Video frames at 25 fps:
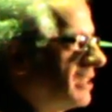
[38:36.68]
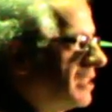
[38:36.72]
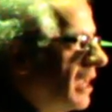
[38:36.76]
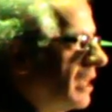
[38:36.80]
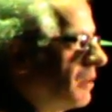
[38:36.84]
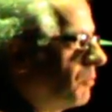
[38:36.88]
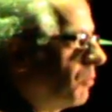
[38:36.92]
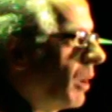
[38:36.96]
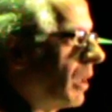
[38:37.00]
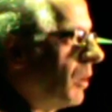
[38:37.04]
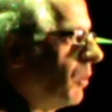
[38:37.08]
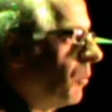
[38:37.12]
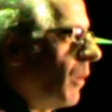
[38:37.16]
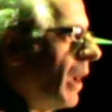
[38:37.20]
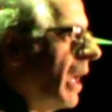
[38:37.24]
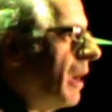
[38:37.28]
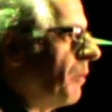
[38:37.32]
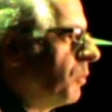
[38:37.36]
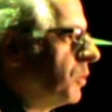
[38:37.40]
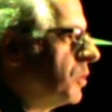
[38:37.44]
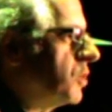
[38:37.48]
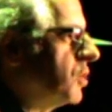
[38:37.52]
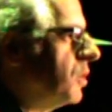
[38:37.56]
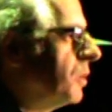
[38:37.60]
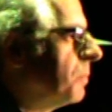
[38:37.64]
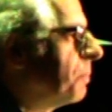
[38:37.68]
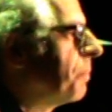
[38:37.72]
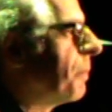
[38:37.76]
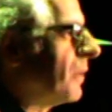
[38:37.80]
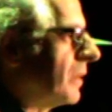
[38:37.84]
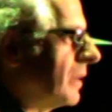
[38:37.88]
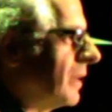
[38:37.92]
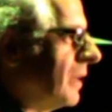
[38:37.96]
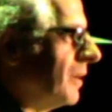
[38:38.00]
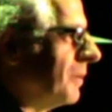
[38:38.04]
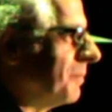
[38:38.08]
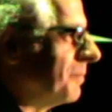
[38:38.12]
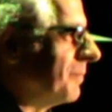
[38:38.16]
said, well, where would you
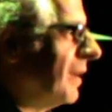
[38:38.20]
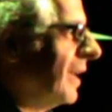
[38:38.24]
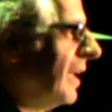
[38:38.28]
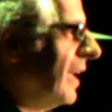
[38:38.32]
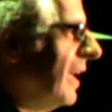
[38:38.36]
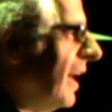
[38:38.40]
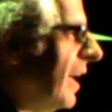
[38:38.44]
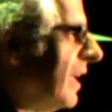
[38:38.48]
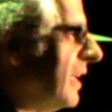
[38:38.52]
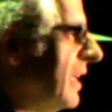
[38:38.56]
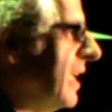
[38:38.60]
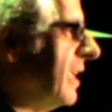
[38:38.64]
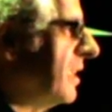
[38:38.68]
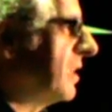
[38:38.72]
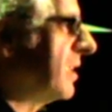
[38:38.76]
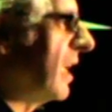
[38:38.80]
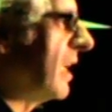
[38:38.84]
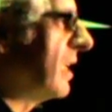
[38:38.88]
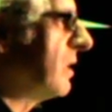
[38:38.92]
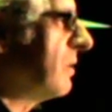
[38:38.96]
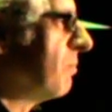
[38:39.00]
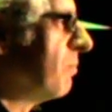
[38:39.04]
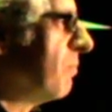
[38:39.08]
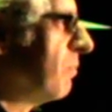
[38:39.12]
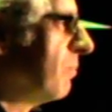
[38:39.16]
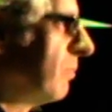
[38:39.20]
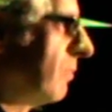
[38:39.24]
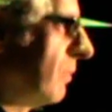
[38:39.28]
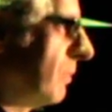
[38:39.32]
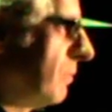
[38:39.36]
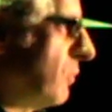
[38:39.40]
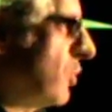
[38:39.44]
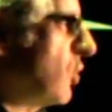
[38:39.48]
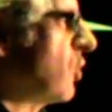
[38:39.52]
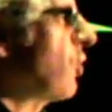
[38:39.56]
put them? And he said,